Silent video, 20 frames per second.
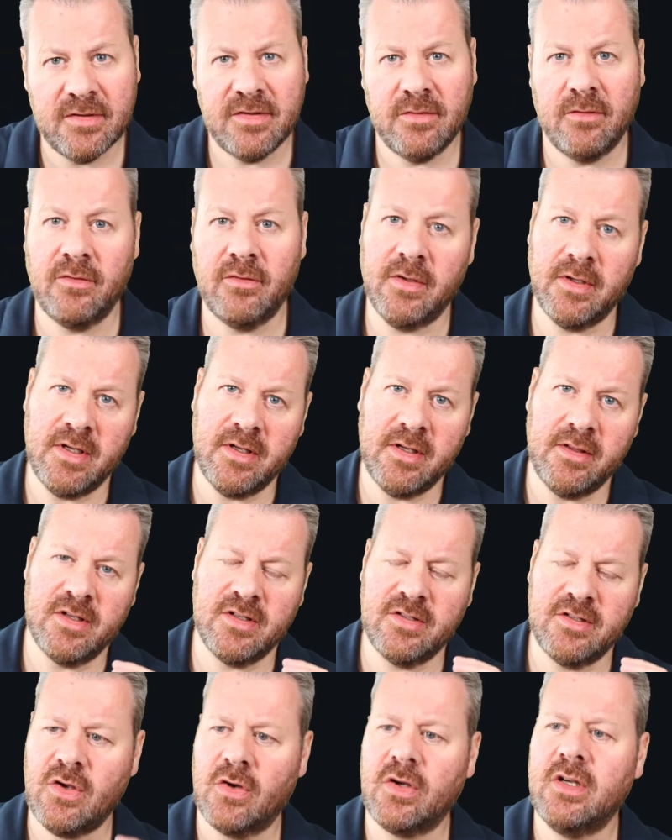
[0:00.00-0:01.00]
sort of the
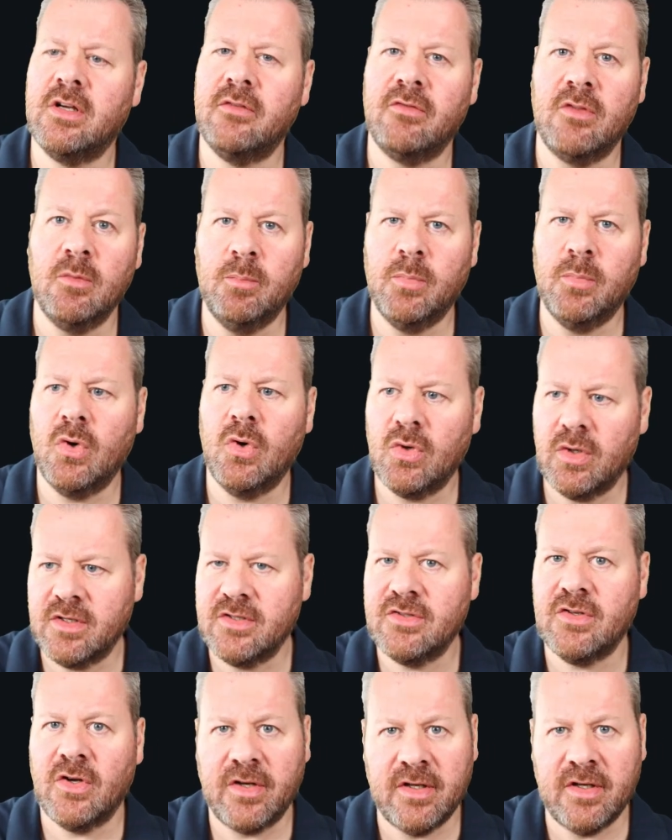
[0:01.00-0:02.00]
socket of the ball and the
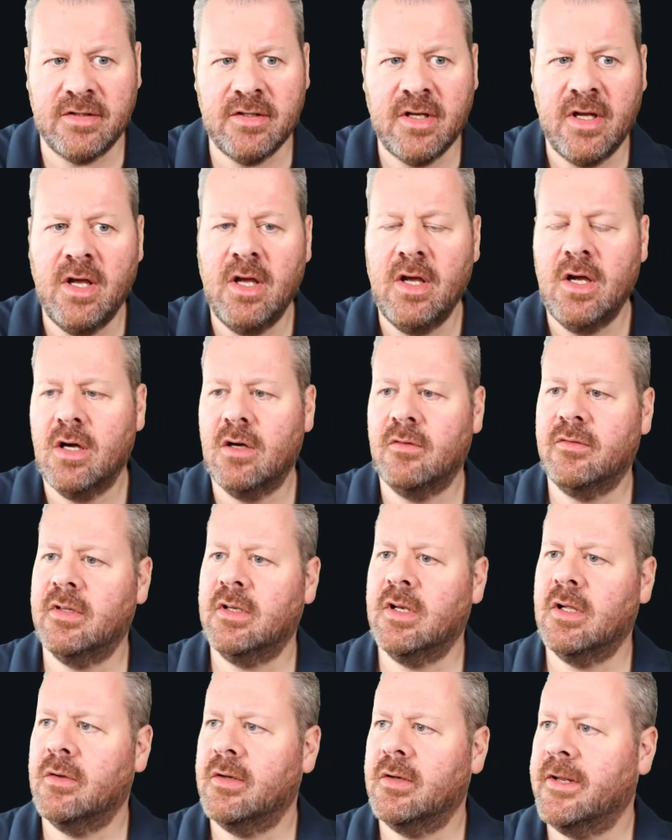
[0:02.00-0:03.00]
socket of the
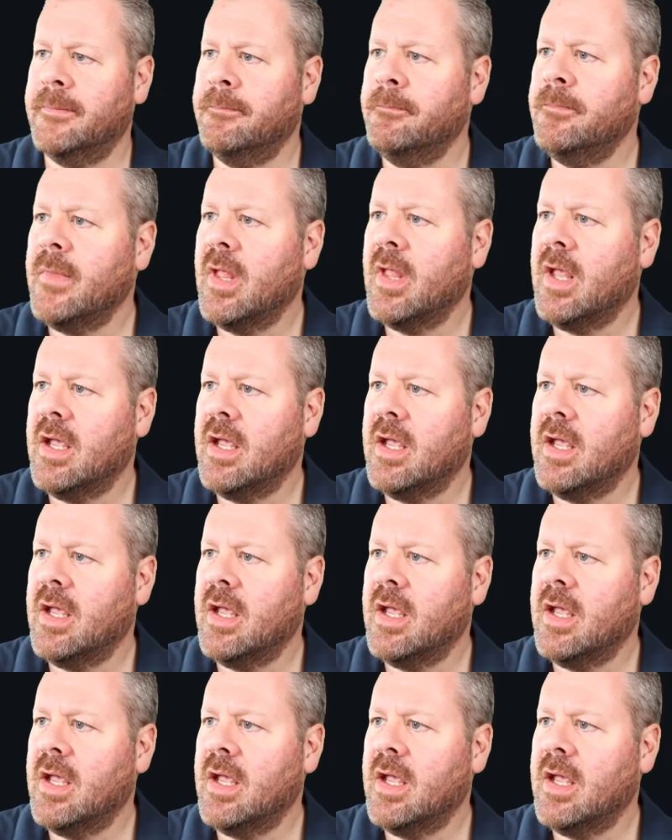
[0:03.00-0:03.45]
lower limb,